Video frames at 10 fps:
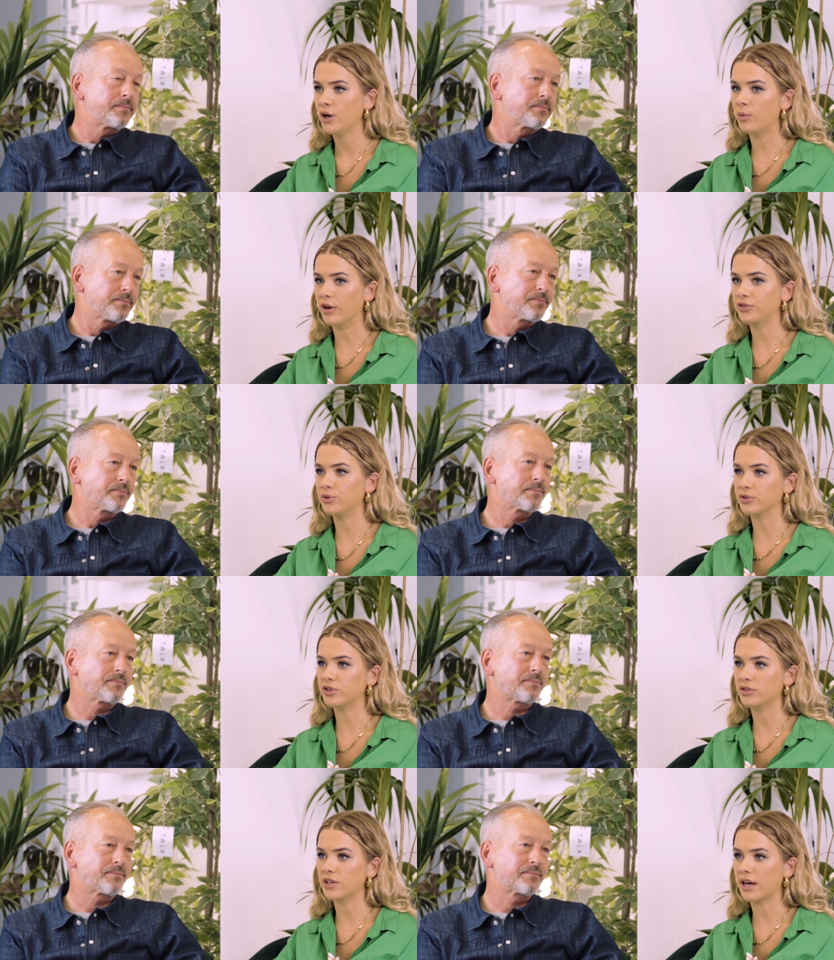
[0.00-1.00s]
Speaker 1: whilst
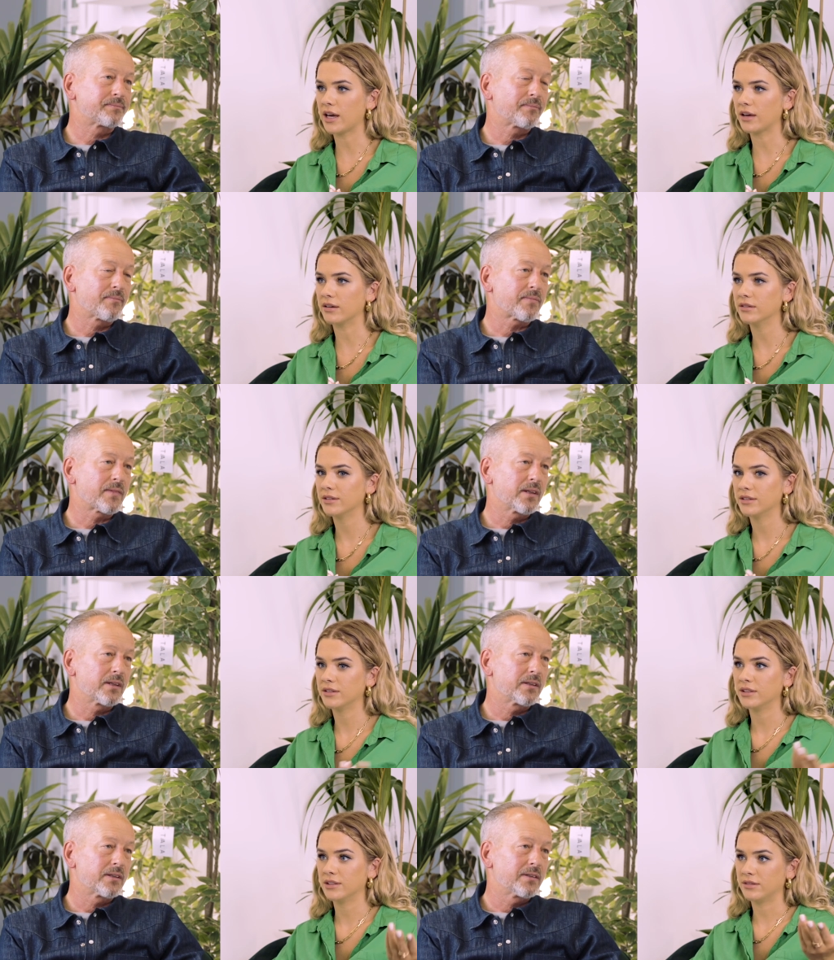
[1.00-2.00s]
also saying,
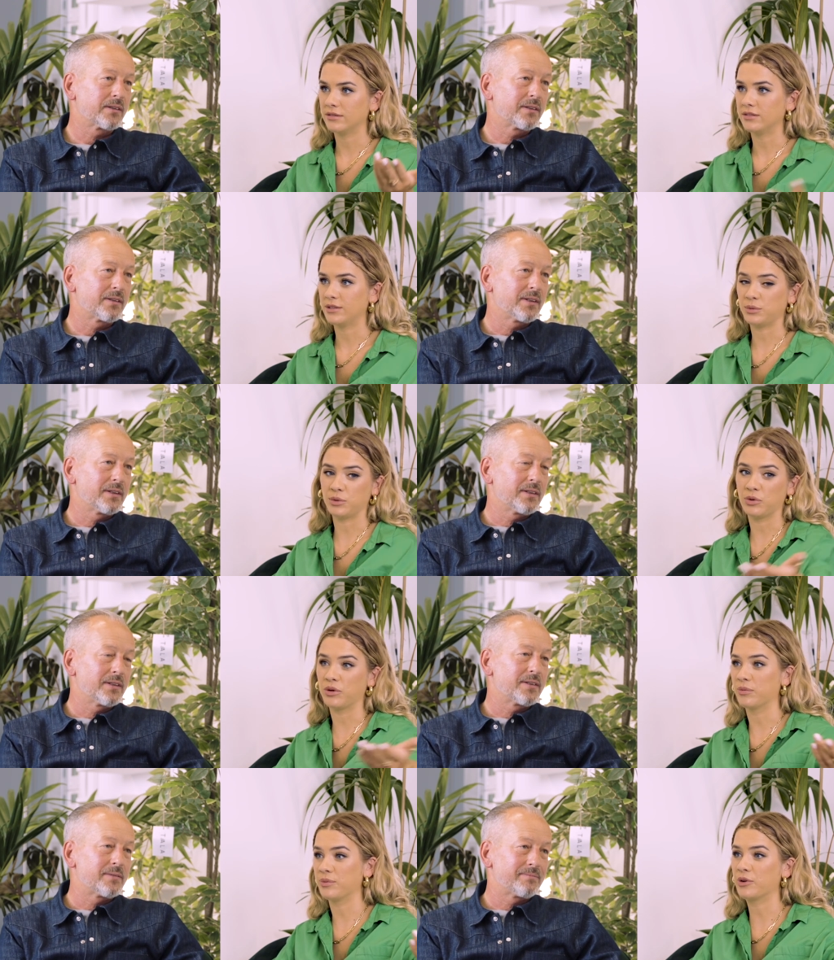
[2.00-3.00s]
we've got
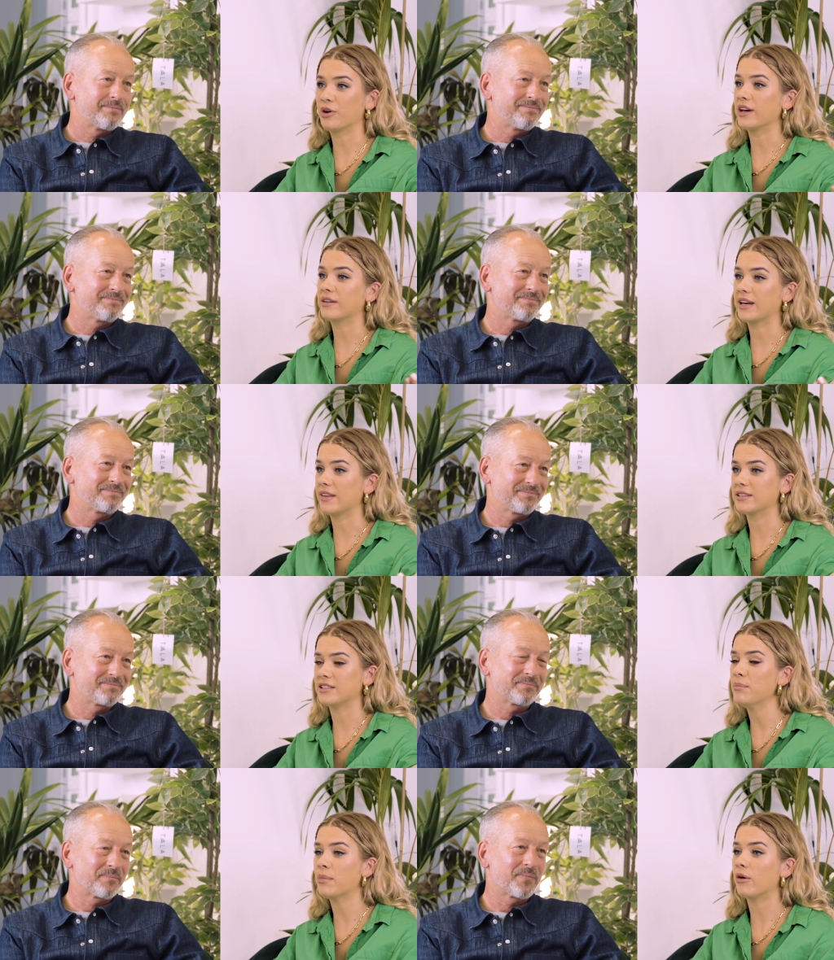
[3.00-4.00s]
to we've got to hit
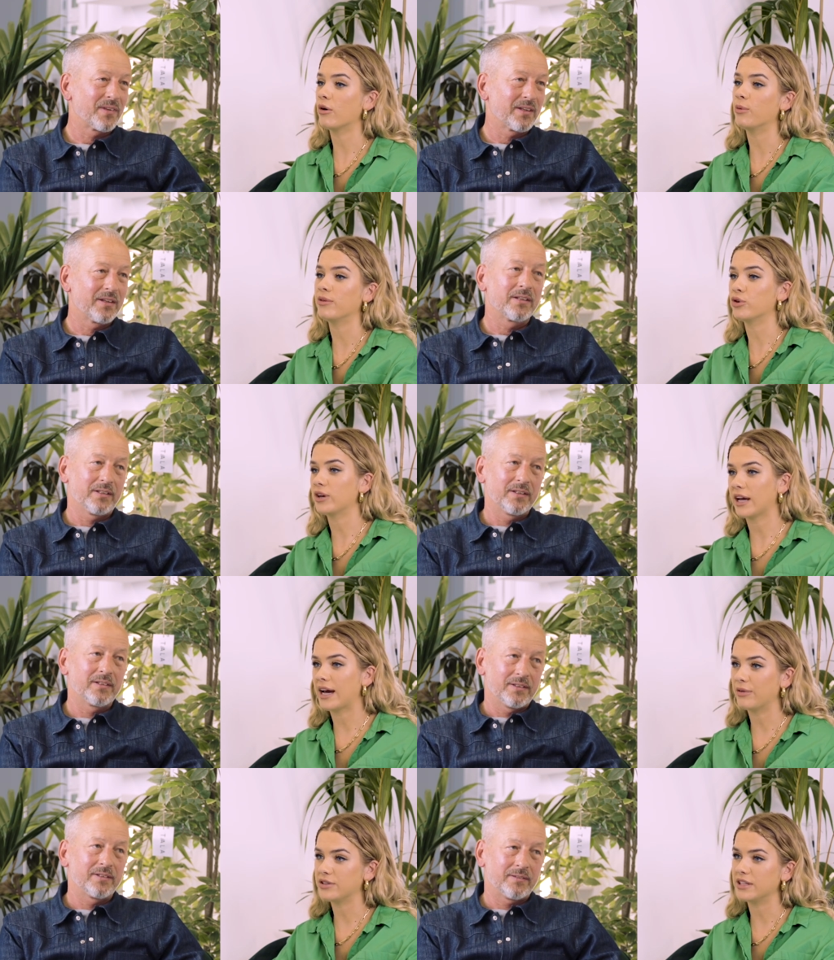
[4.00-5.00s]
this number or we've got to get
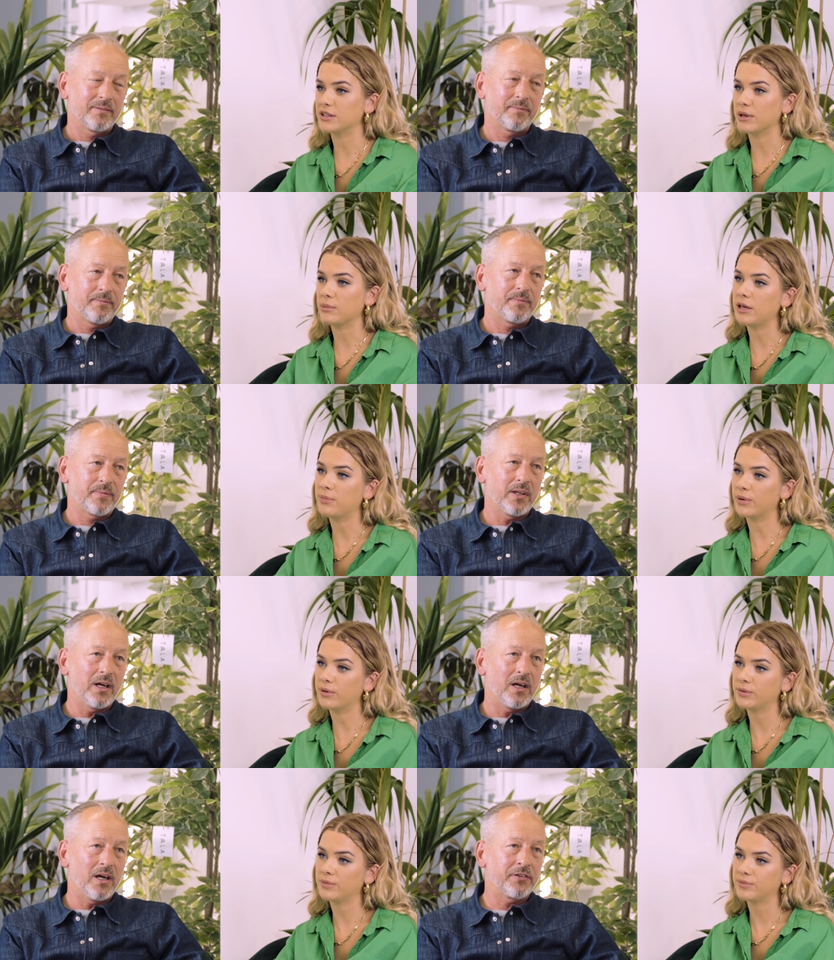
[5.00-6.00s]
out to this many
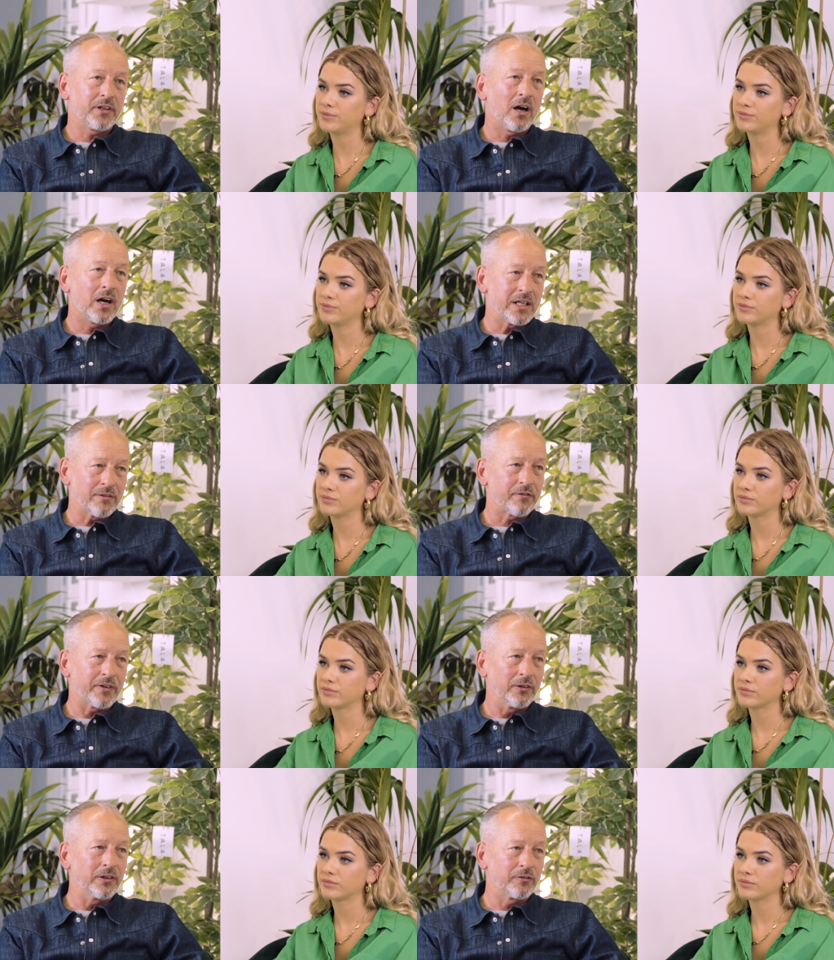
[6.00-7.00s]
people.
Speaker 2: I think I never
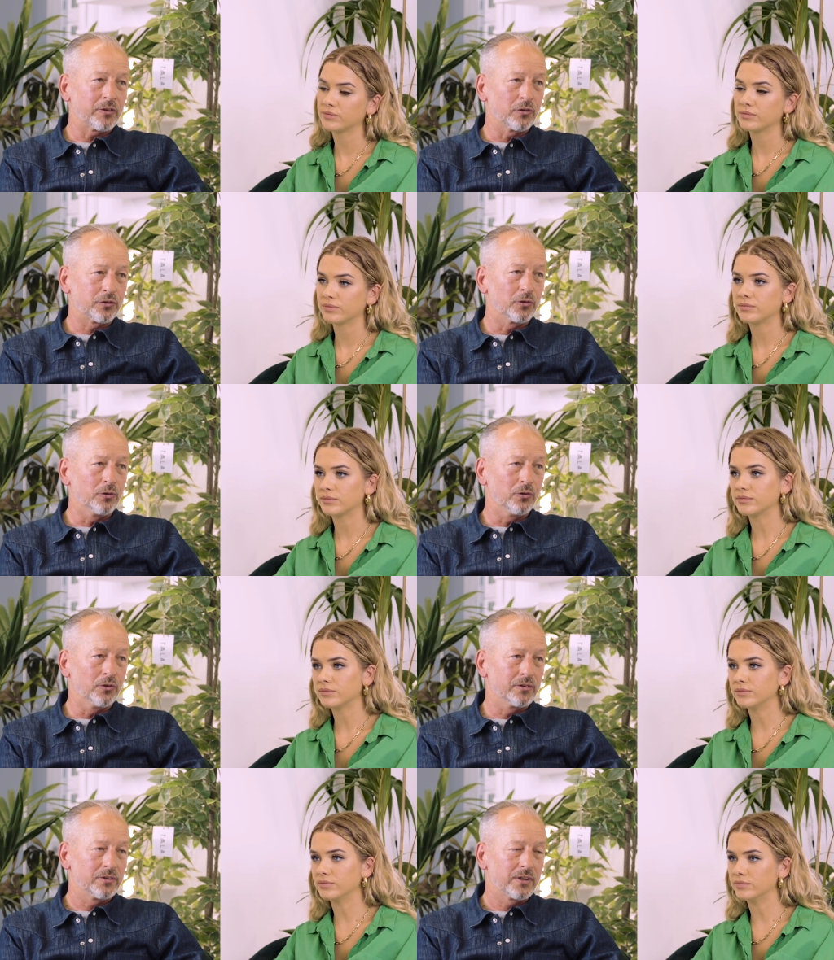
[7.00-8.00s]
found it difficult at
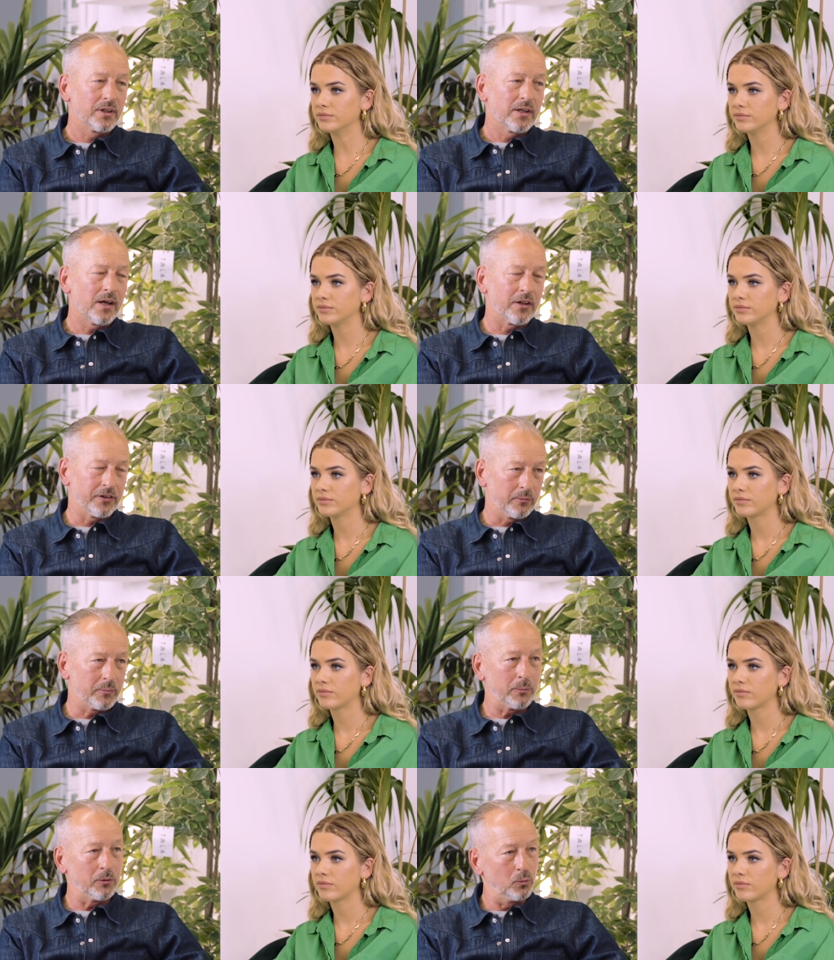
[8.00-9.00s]
all. Mm. I think
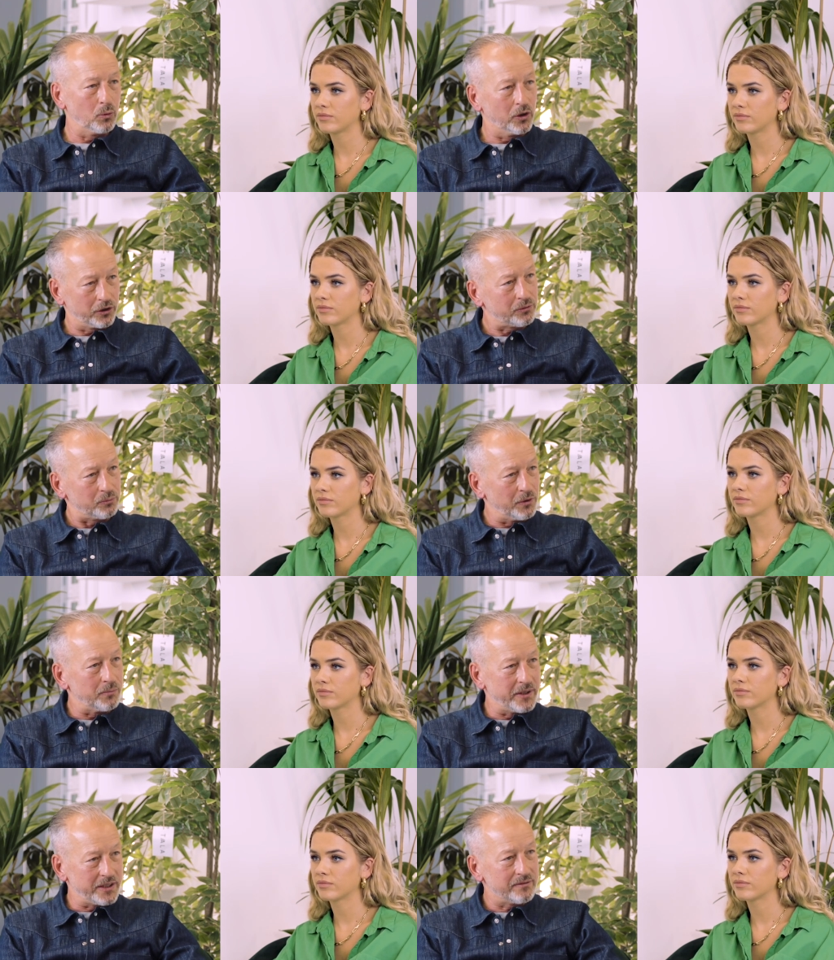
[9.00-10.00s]
people who work
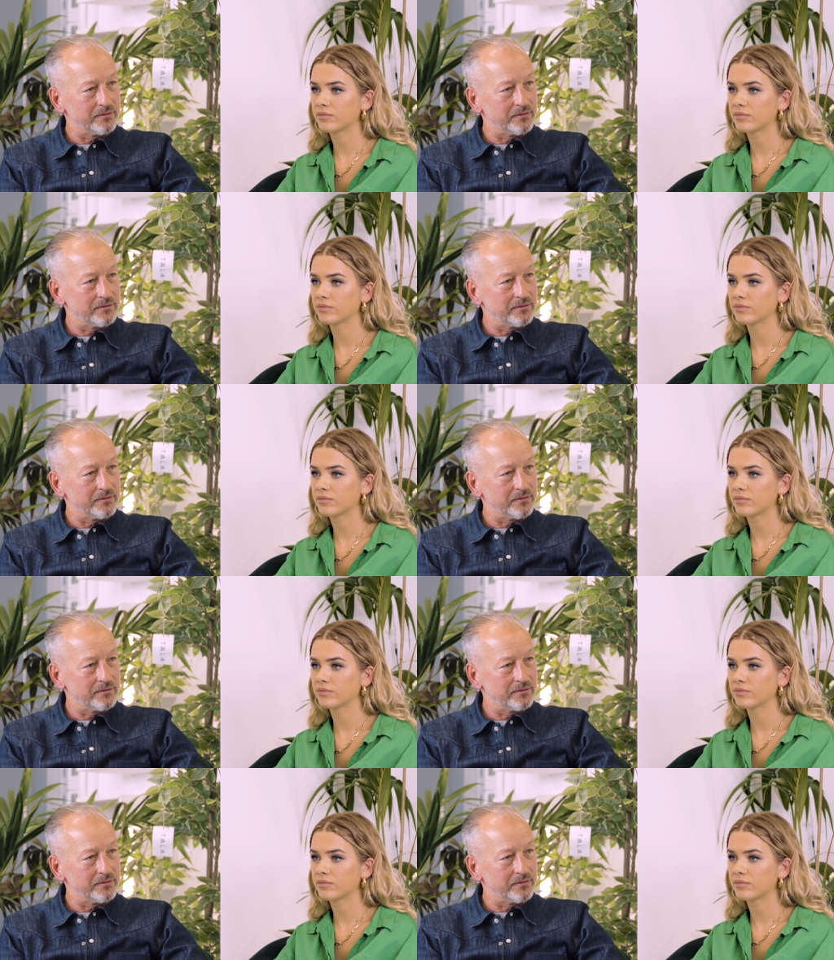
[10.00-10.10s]
with me,